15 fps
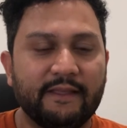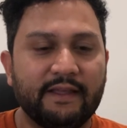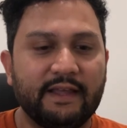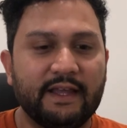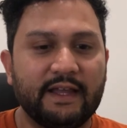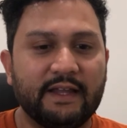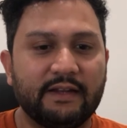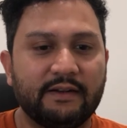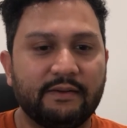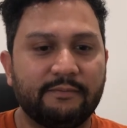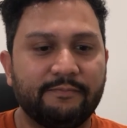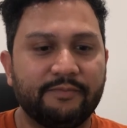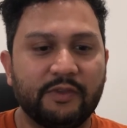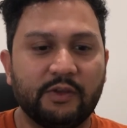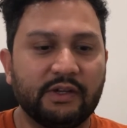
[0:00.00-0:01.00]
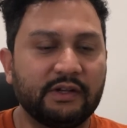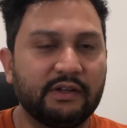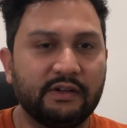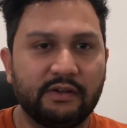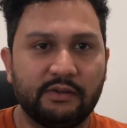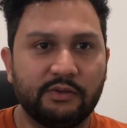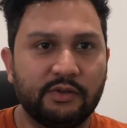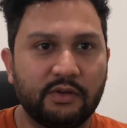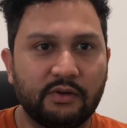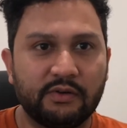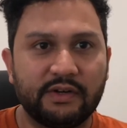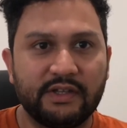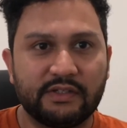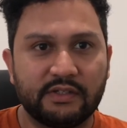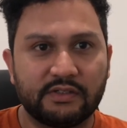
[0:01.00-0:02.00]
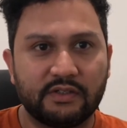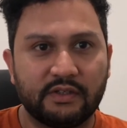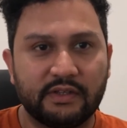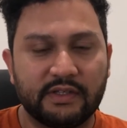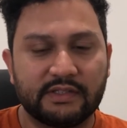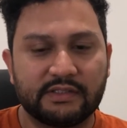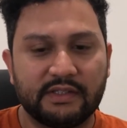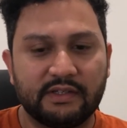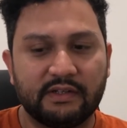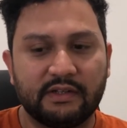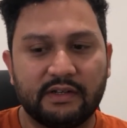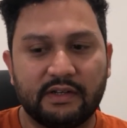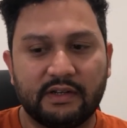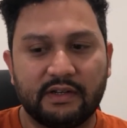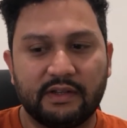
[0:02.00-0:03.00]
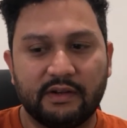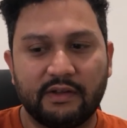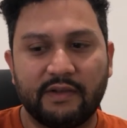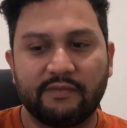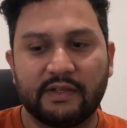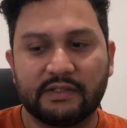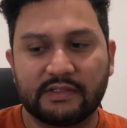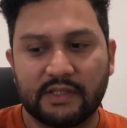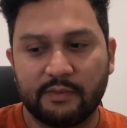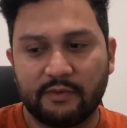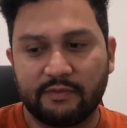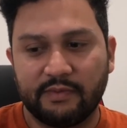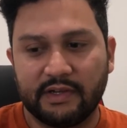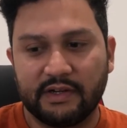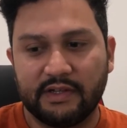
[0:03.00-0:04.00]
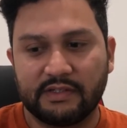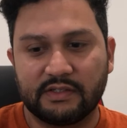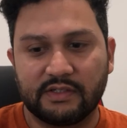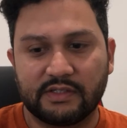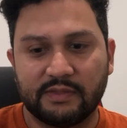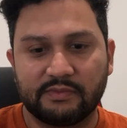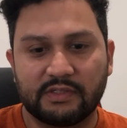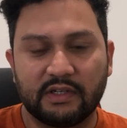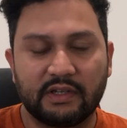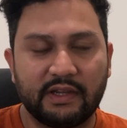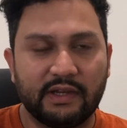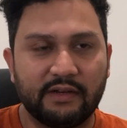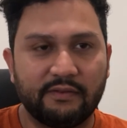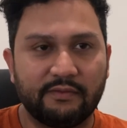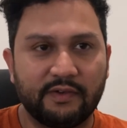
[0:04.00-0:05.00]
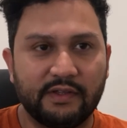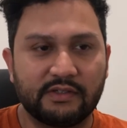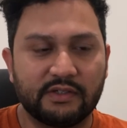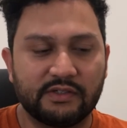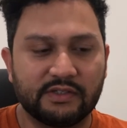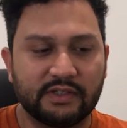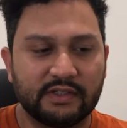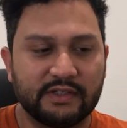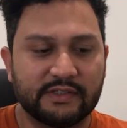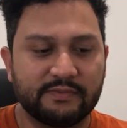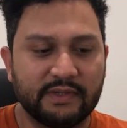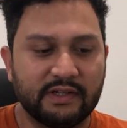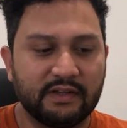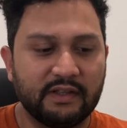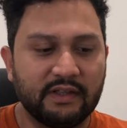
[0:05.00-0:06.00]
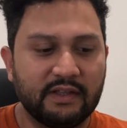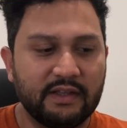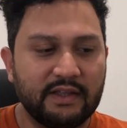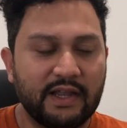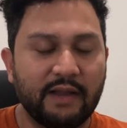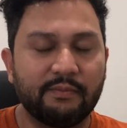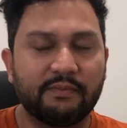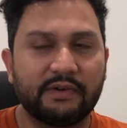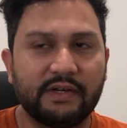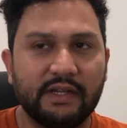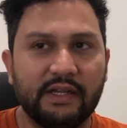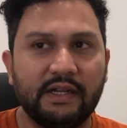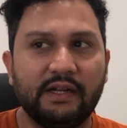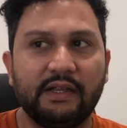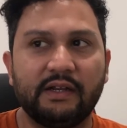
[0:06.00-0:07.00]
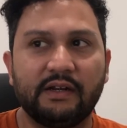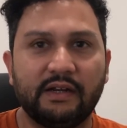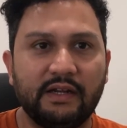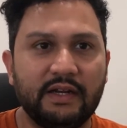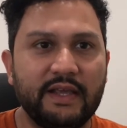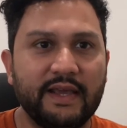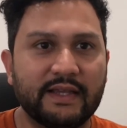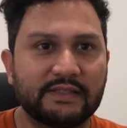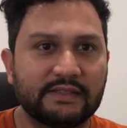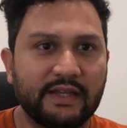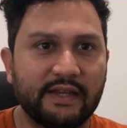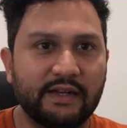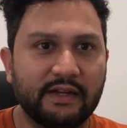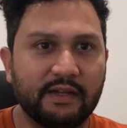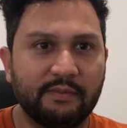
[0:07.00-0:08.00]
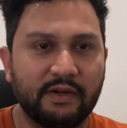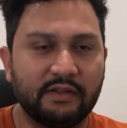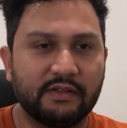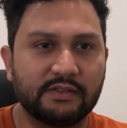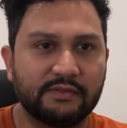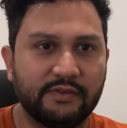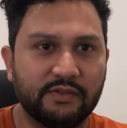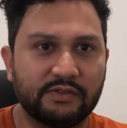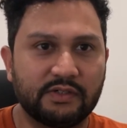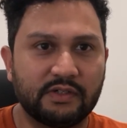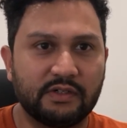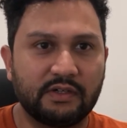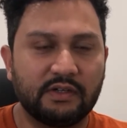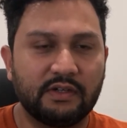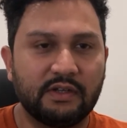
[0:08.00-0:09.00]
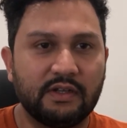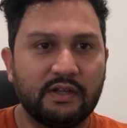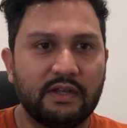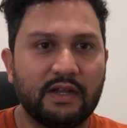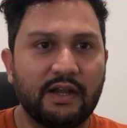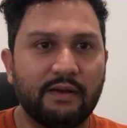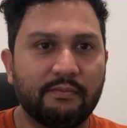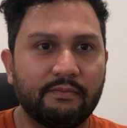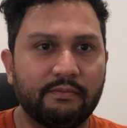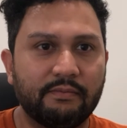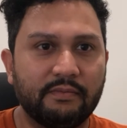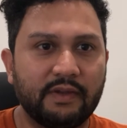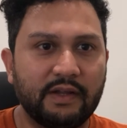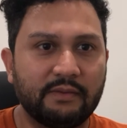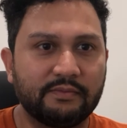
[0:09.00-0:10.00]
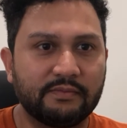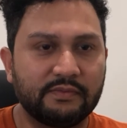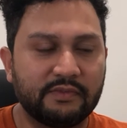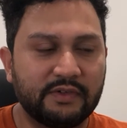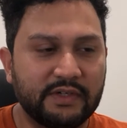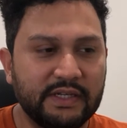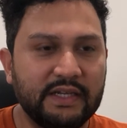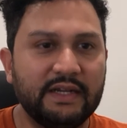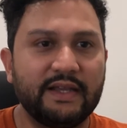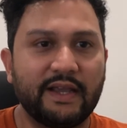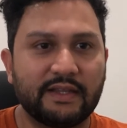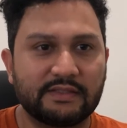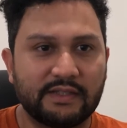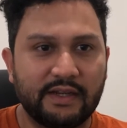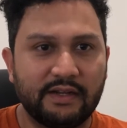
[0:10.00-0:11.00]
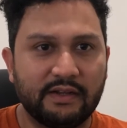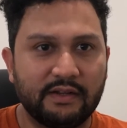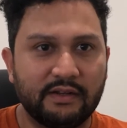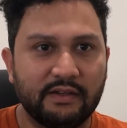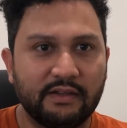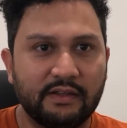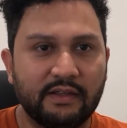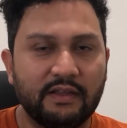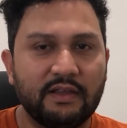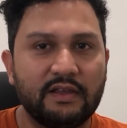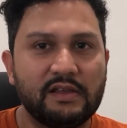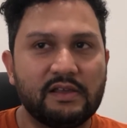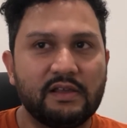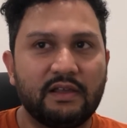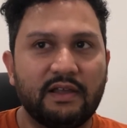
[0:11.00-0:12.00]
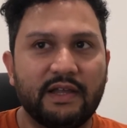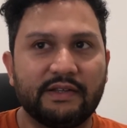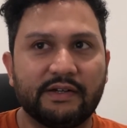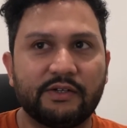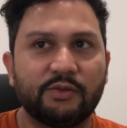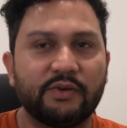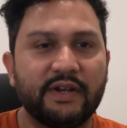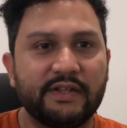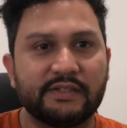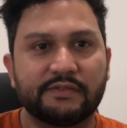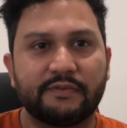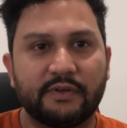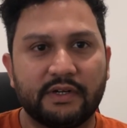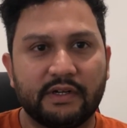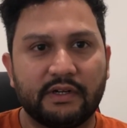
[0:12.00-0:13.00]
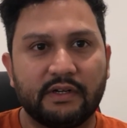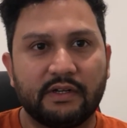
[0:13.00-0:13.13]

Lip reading: And you can do your own research on this, and I've done some of my research. I'm still kind of researching this, but I'm really excited about this future. I'm really excited. And there are two reasons for it.